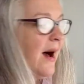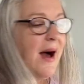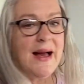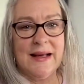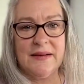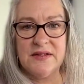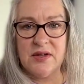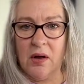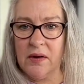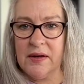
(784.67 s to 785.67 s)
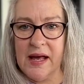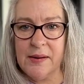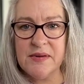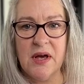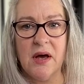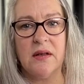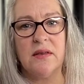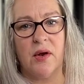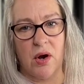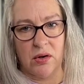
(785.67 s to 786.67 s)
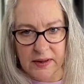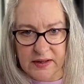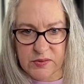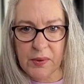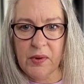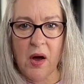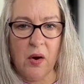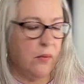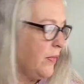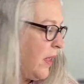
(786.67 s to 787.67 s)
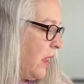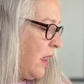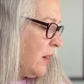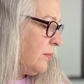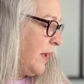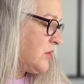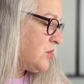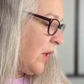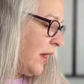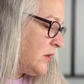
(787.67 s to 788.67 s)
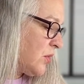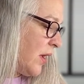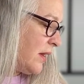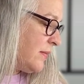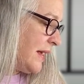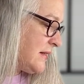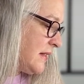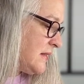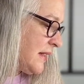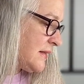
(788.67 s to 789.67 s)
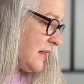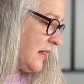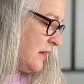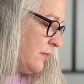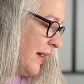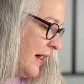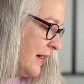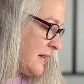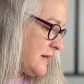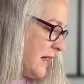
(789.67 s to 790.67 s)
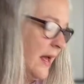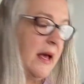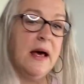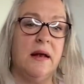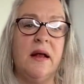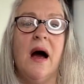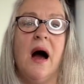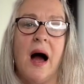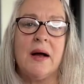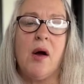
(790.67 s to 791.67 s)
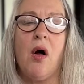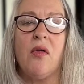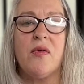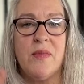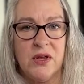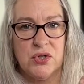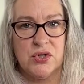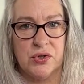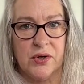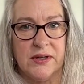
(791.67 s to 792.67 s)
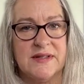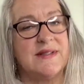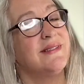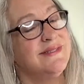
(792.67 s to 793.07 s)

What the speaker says: I get this all on Amazon. There are links below. But Dry and Dry makes these desiccant packs, and I call them insurance